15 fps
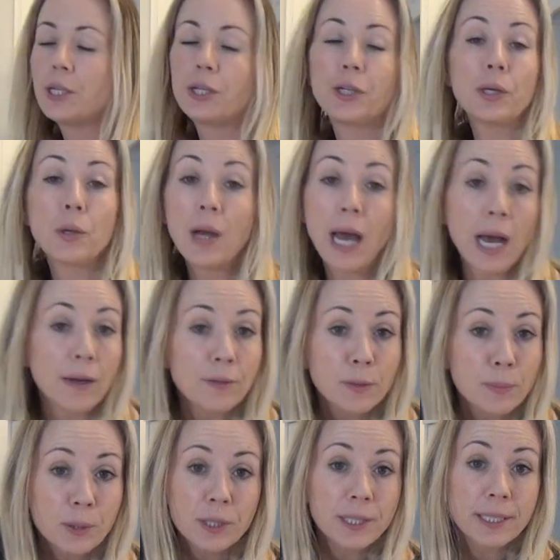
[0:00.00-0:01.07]
You don't have to
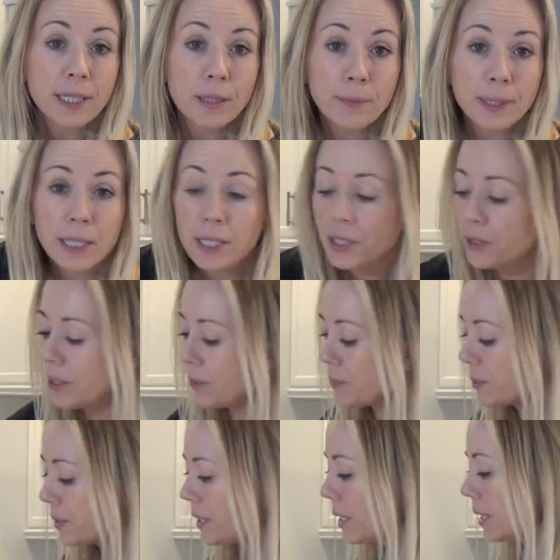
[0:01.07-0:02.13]
put cinnamon in your
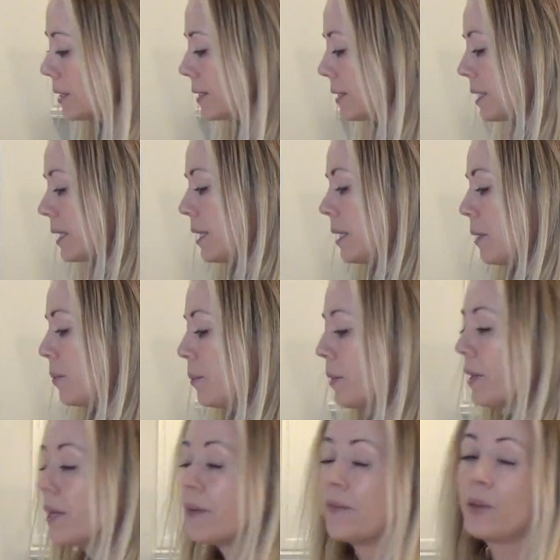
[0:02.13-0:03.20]
applesauce,
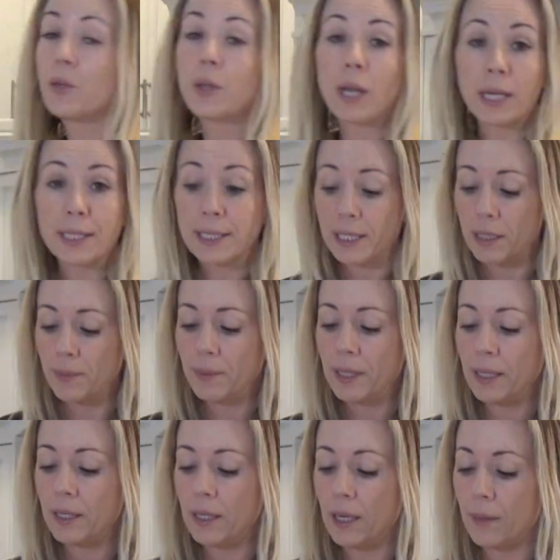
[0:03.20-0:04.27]
but if you like cinnamon,